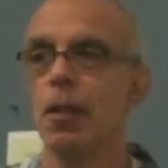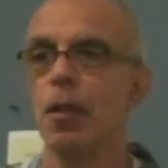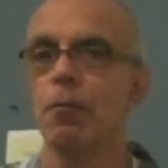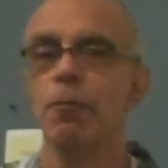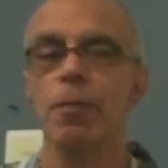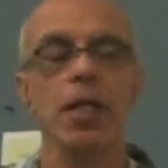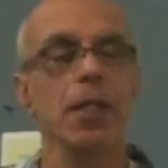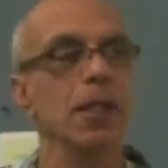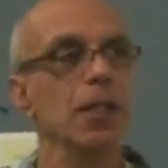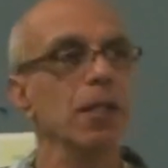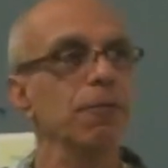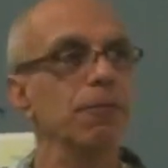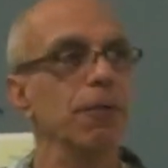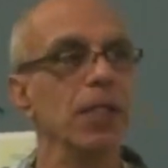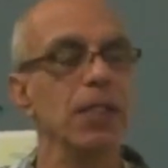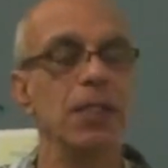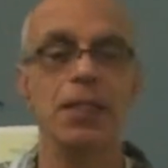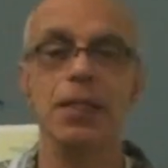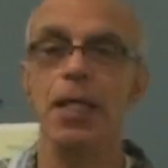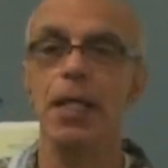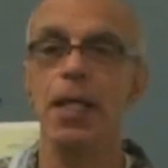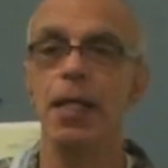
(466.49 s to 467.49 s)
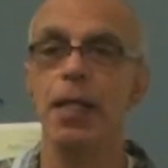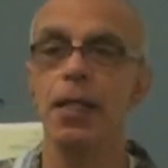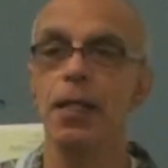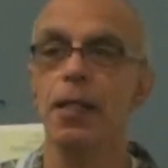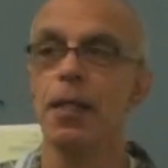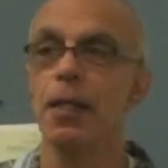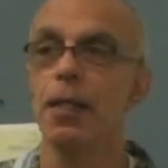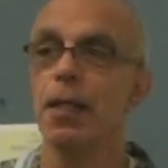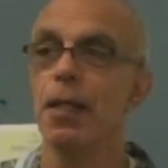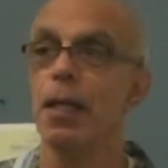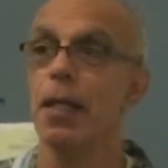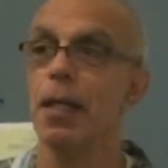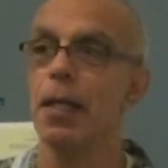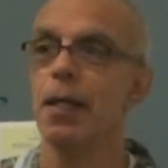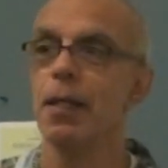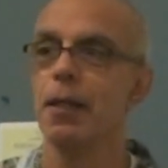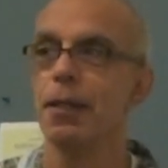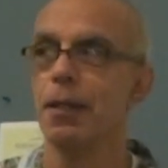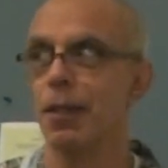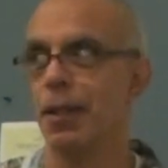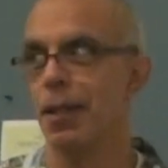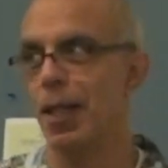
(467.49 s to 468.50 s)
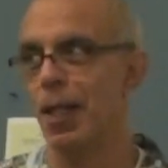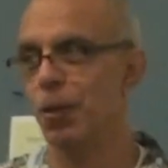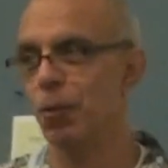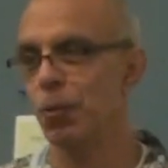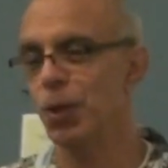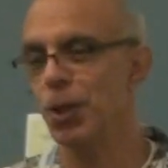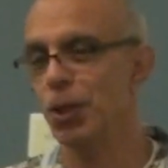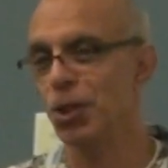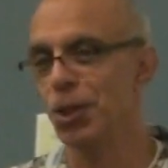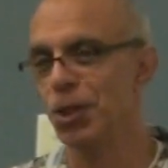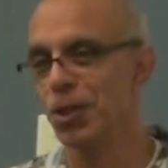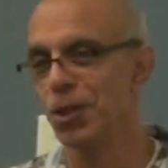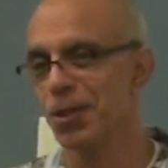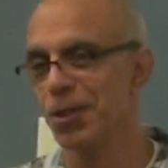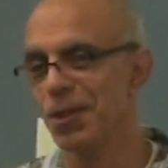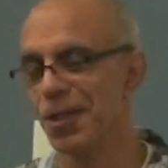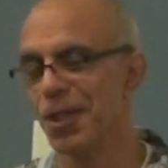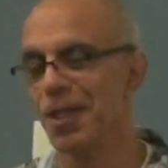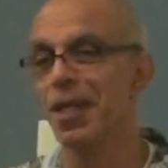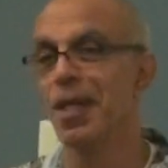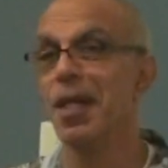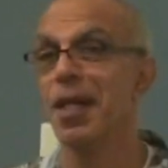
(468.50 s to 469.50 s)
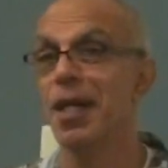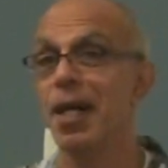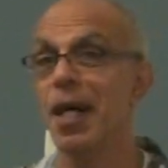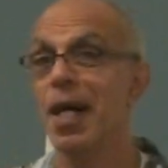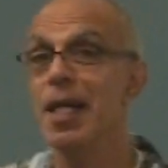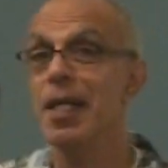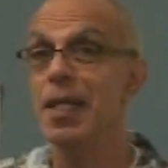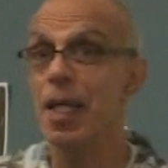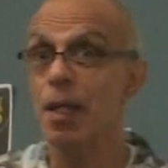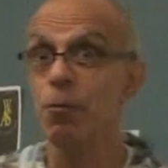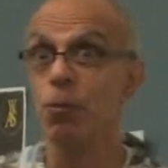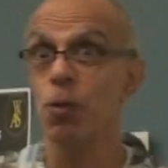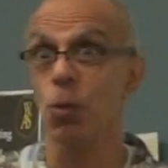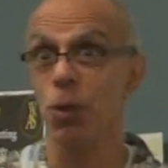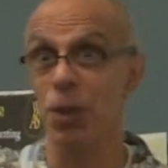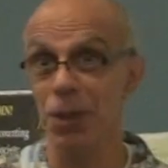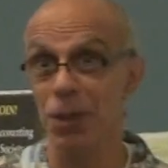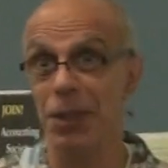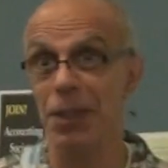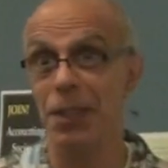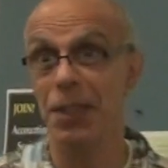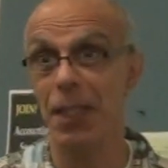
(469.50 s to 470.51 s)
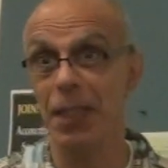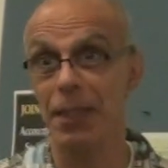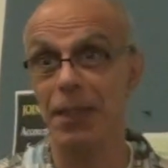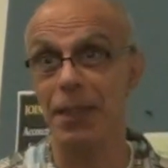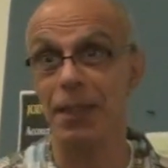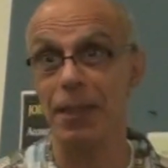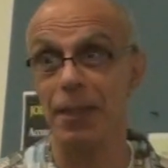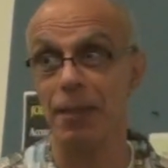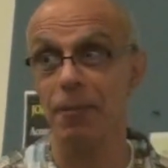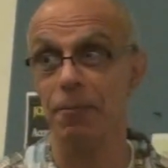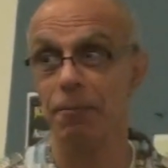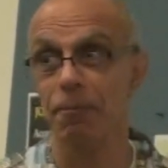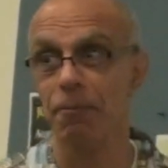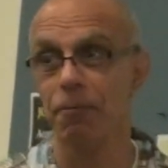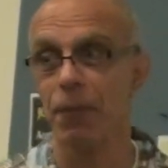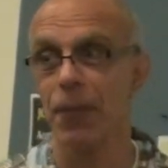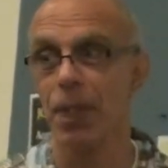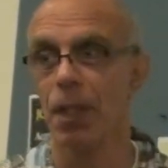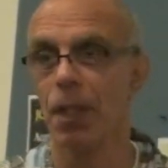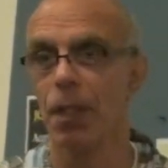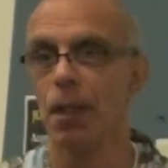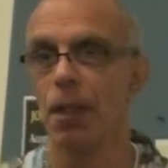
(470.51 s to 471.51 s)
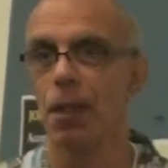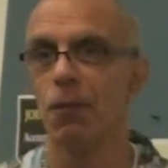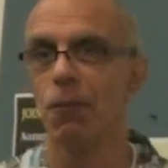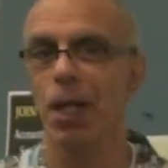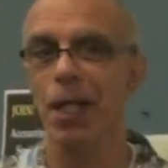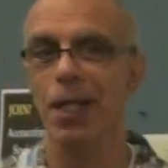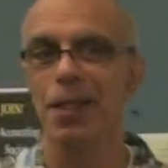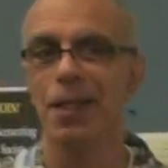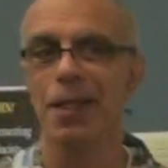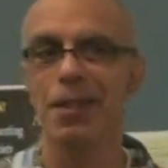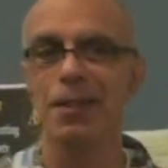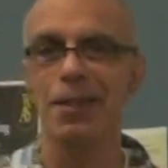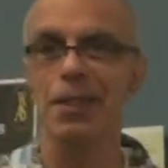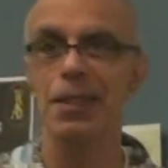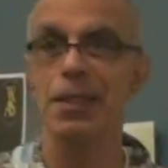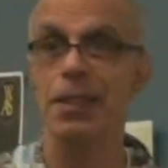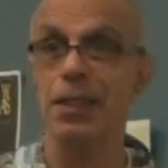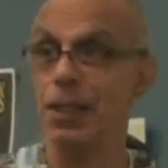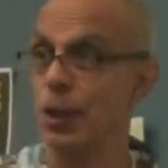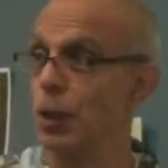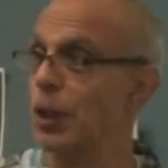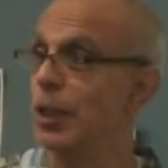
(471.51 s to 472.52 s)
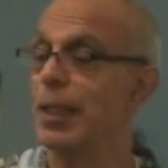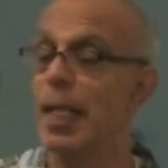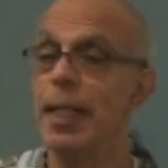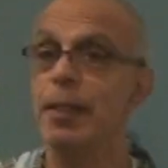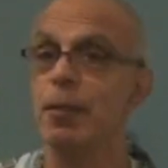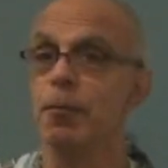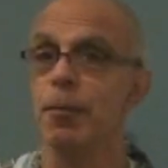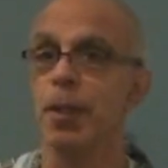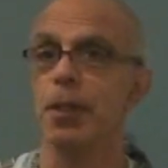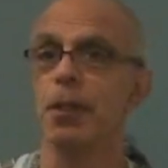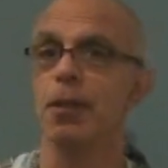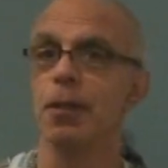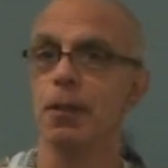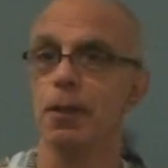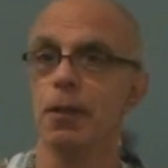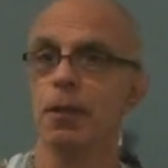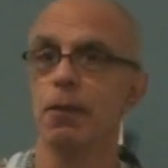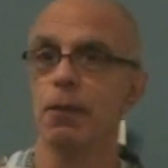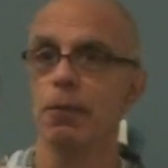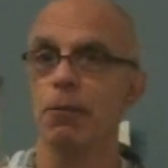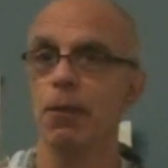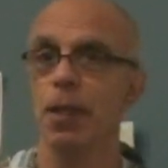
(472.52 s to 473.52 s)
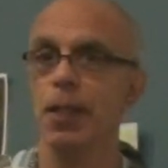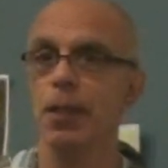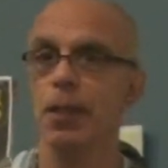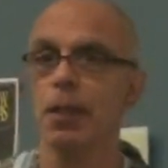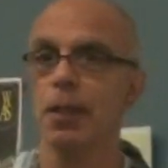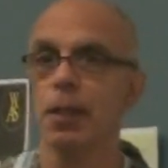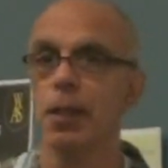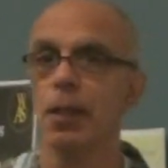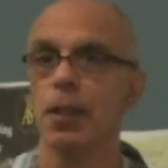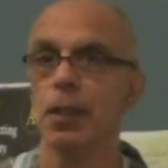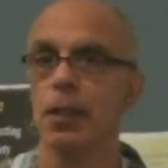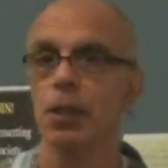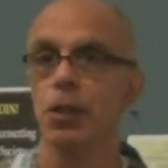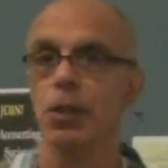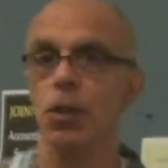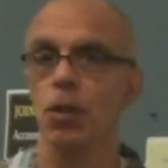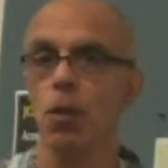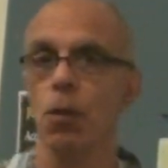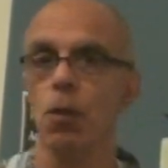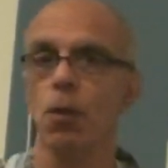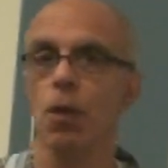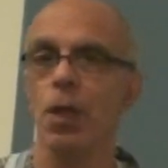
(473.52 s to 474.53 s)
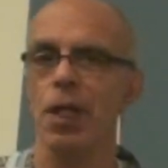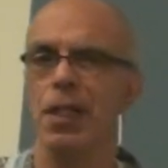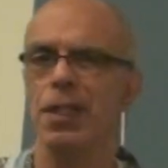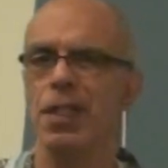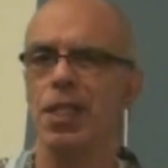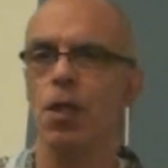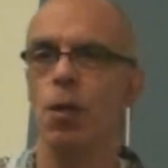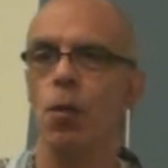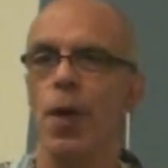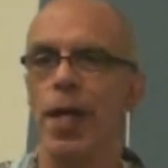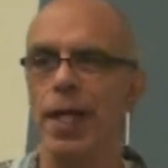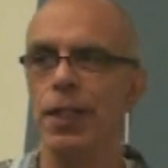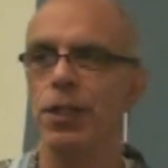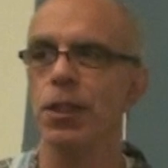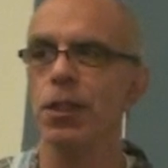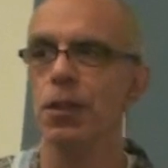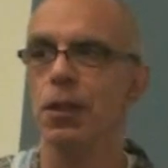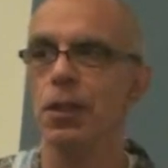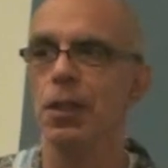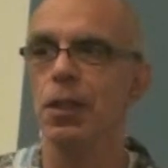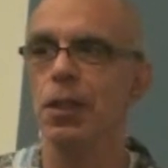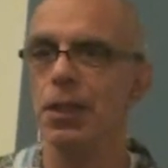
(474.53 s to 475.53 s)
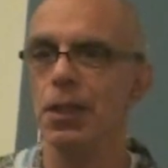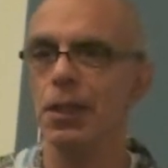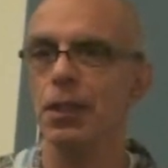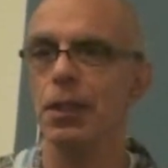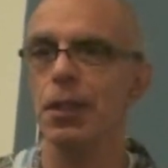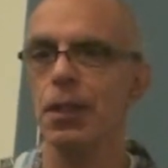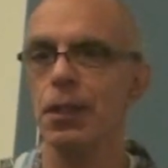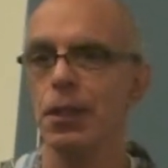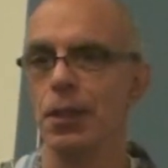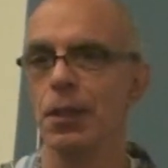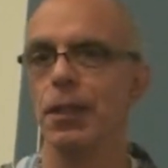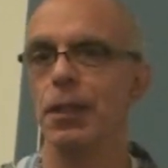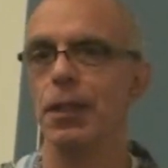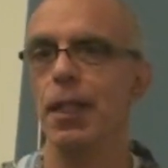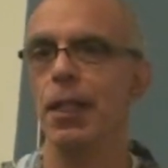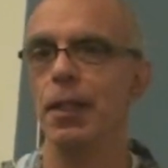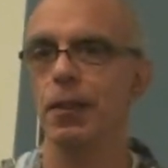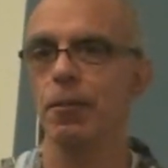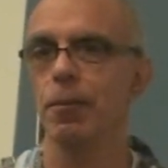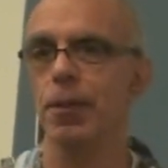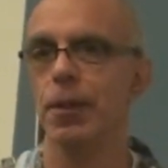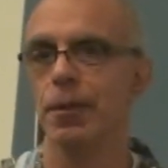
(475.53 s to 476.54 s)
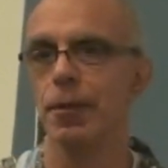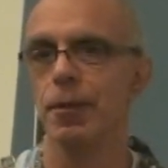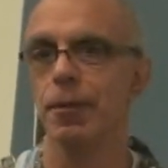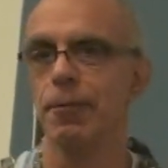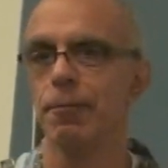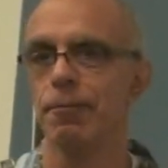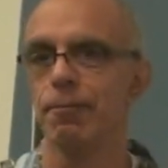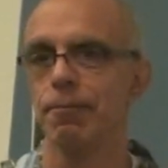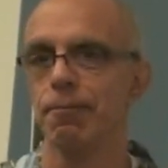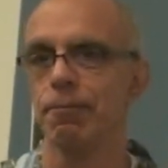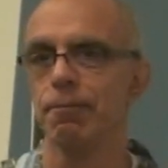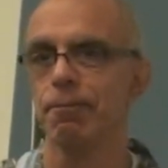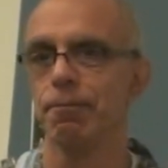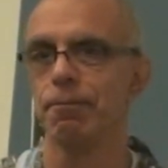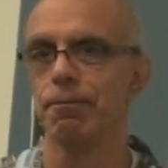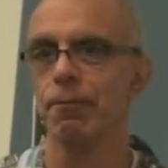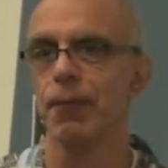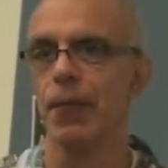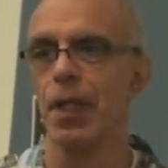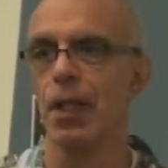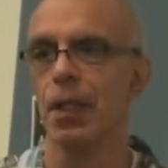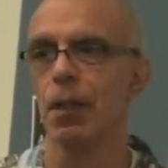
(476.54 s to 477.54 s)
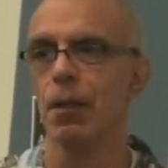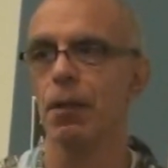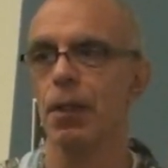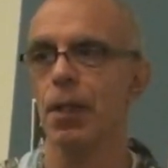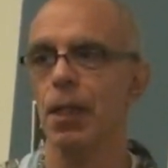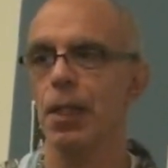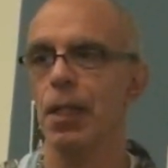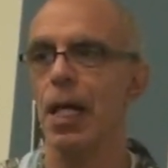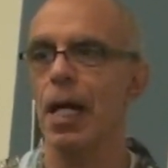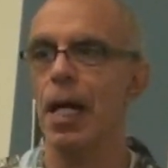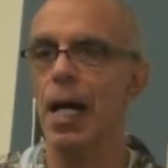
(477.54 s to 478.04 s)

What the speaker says: But if I say, I wish I am 26, right? This is a statement, right? So an equation is a statement. Okay?